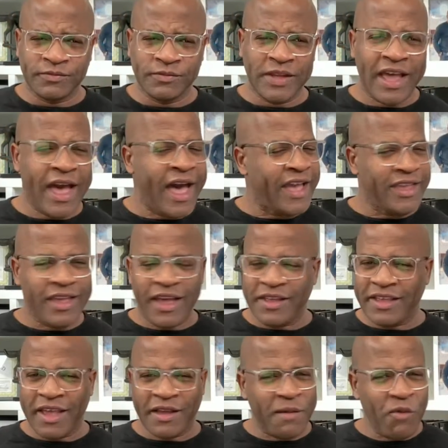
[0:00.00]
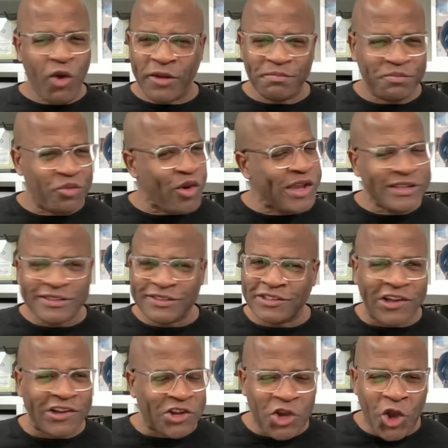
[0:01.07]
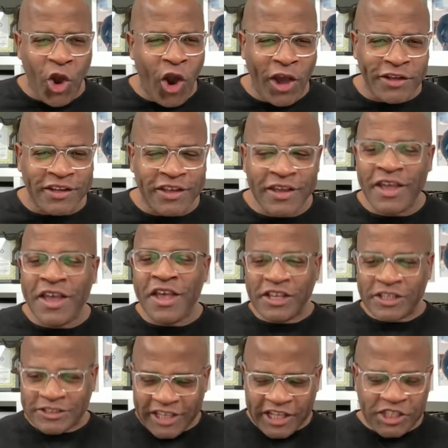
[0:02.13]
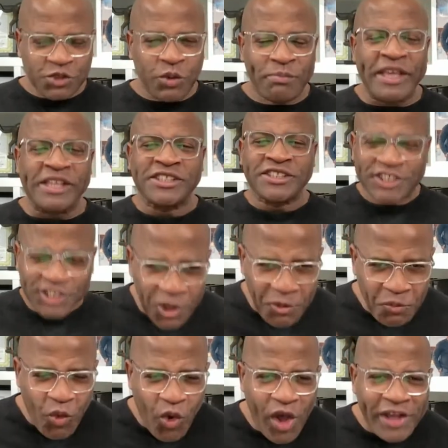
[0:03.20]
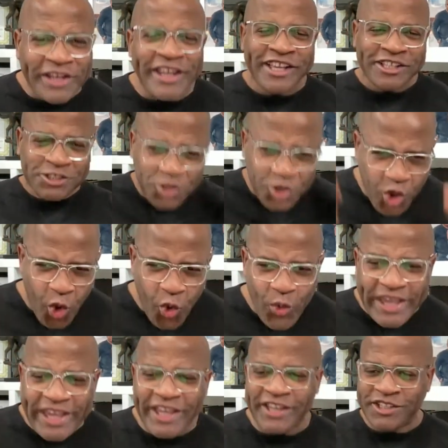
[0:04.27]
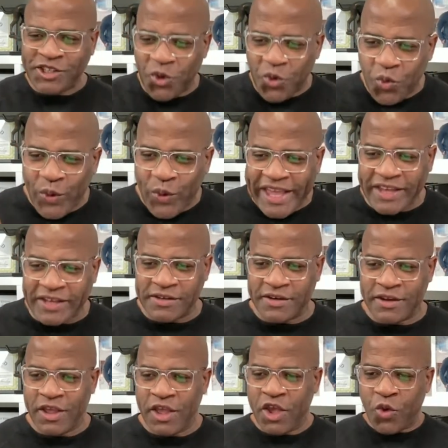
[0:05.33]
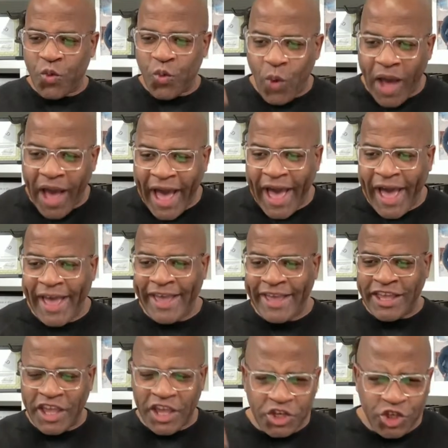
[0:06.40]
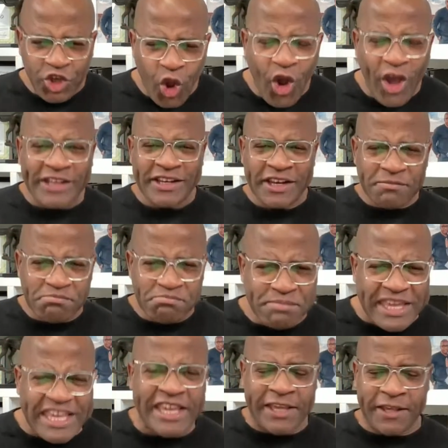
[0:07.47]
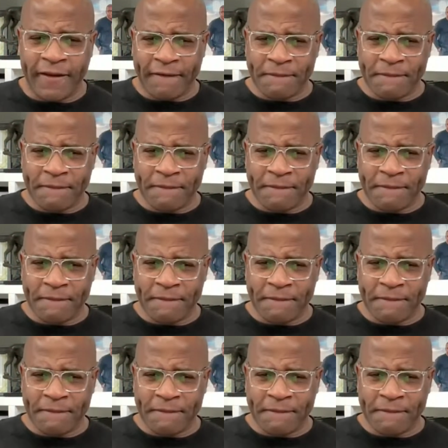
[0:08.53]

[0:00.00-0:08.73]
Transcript: Hi, come on, praise God. Say this with me. Someone is going to win. Why not me?